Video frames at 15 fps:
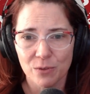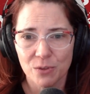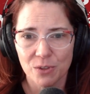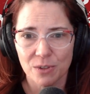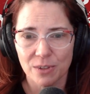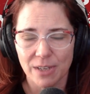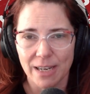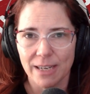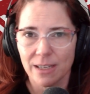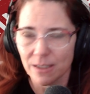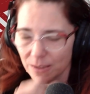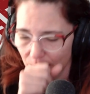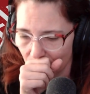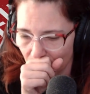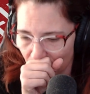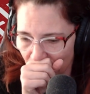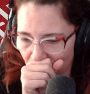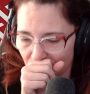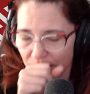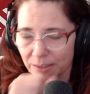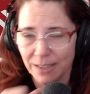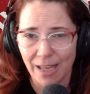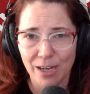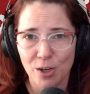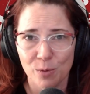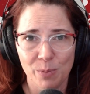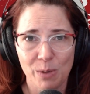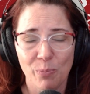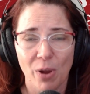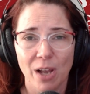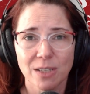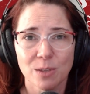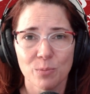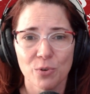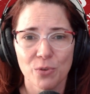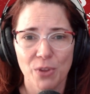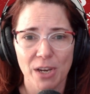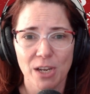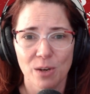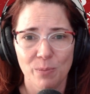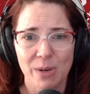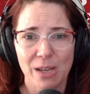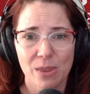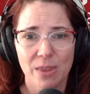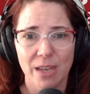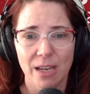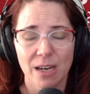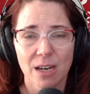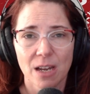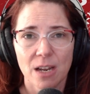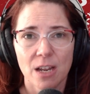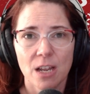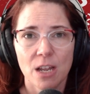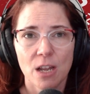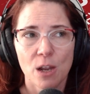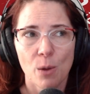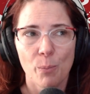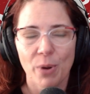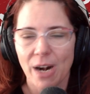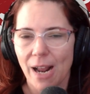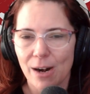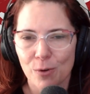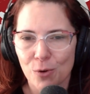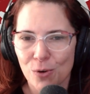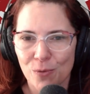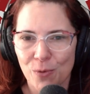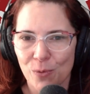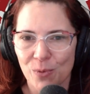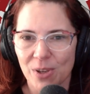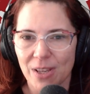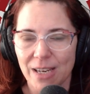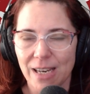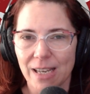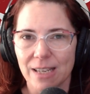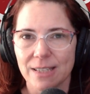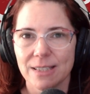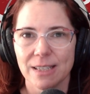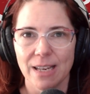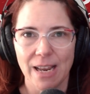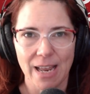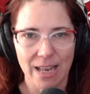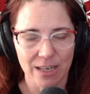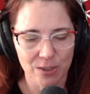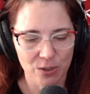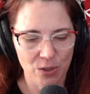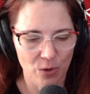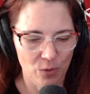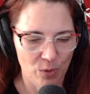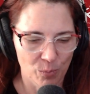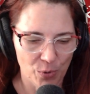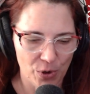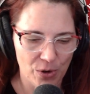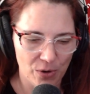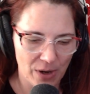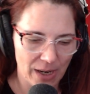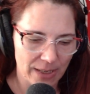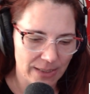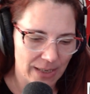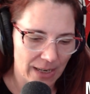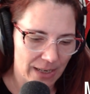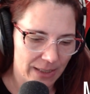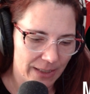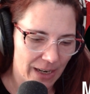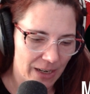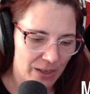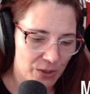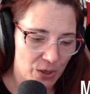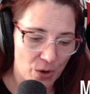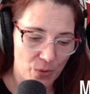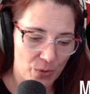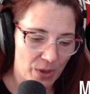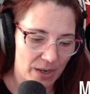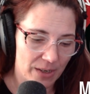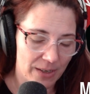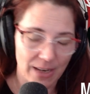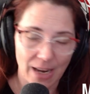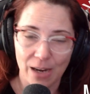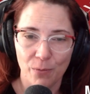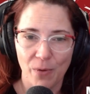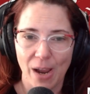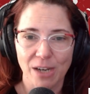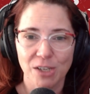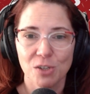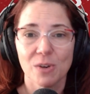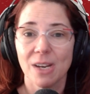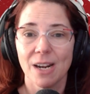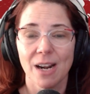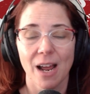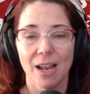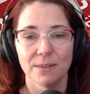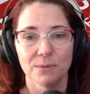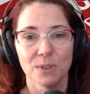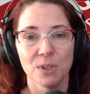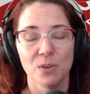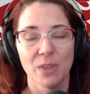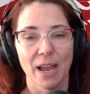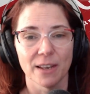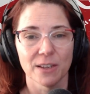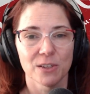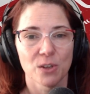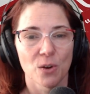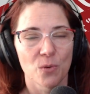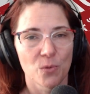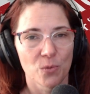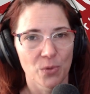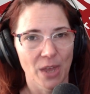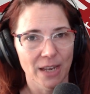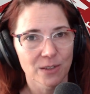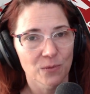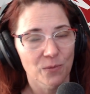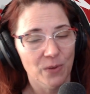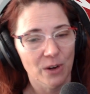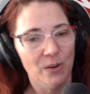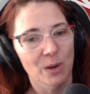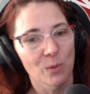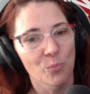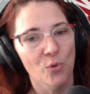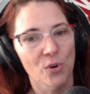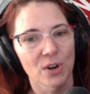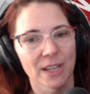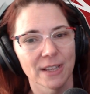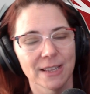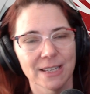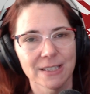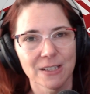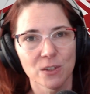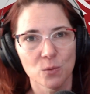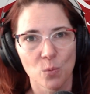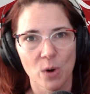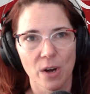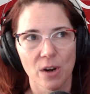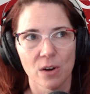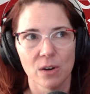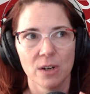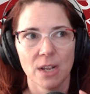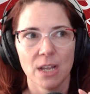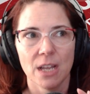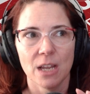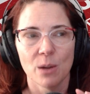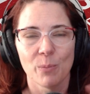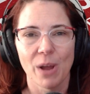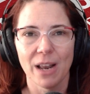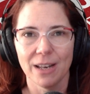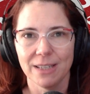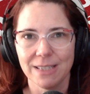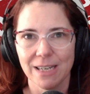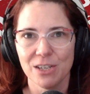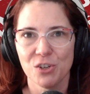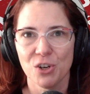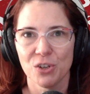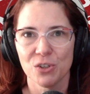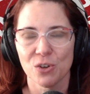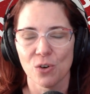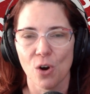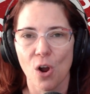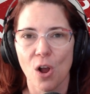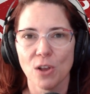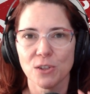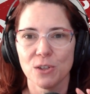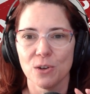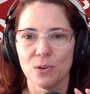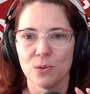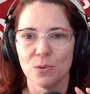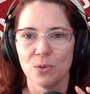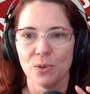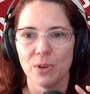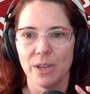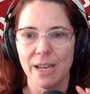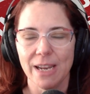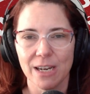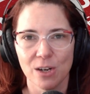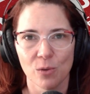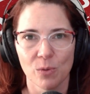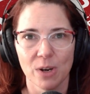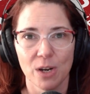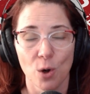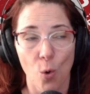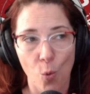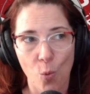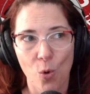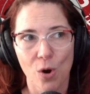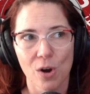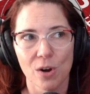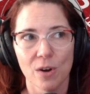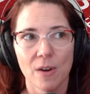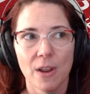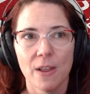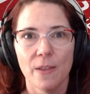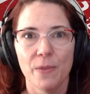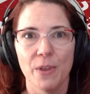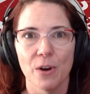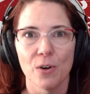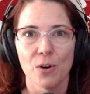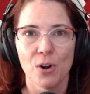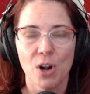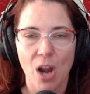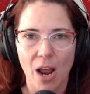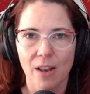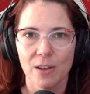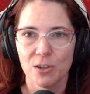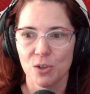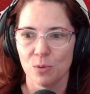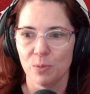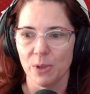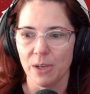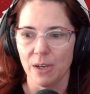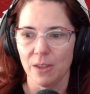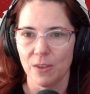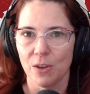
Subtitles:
like that could be possible. That could be a thing. But I don't know if it really is. And so Humberto has let us know that, in fact, you cannot do that. So that's very important. And this is where politicians are also ignorant, or they're knowledgeable